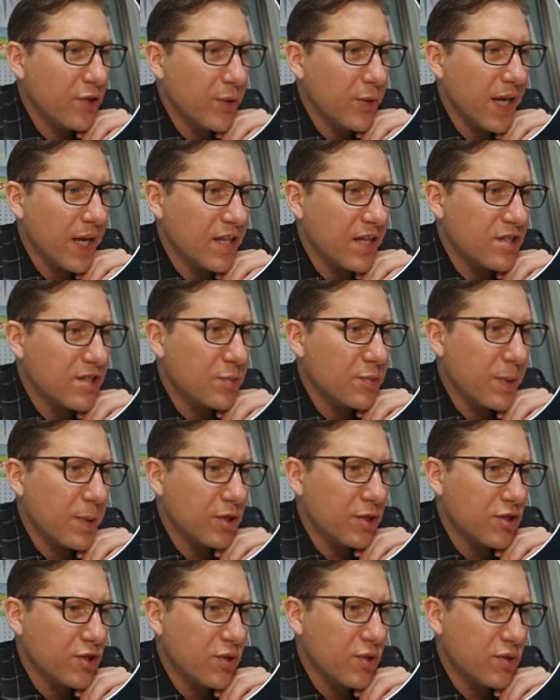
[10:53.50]
you cast a
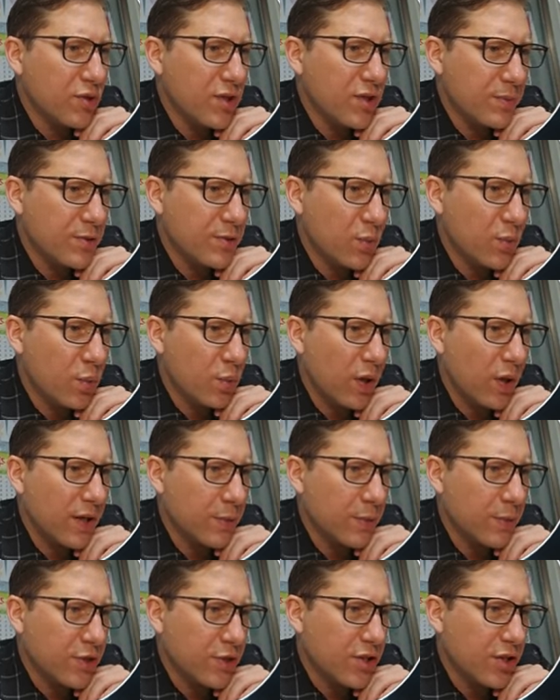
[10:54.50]
spell, choose up to
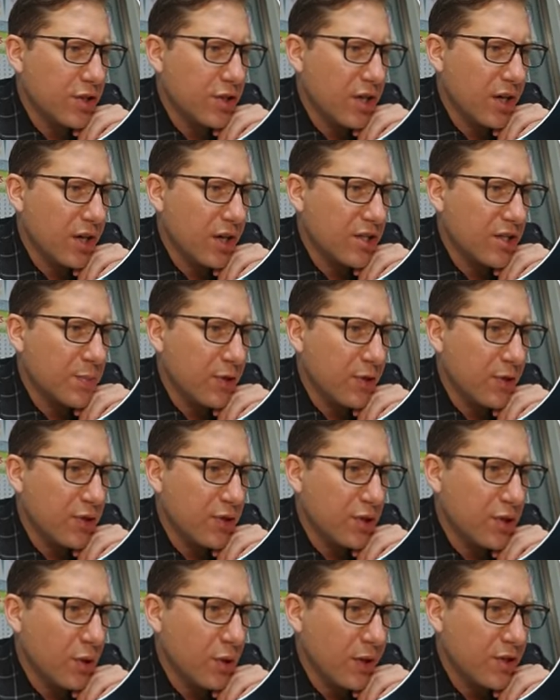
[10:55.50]
one. Return target spell
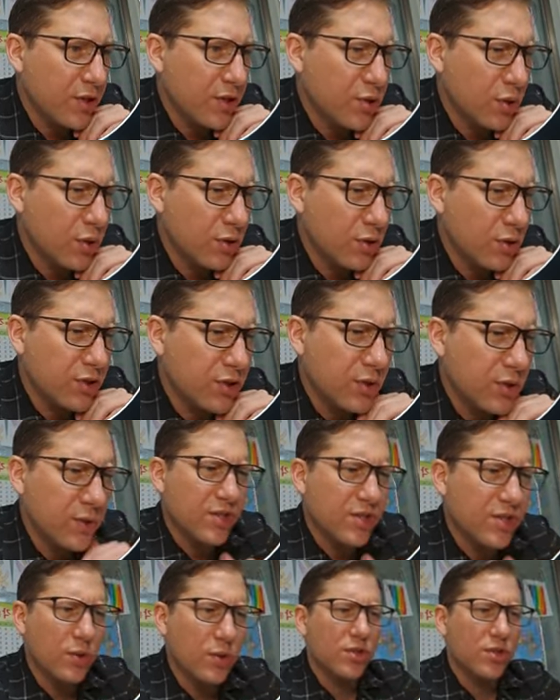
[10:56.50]
you don't control to its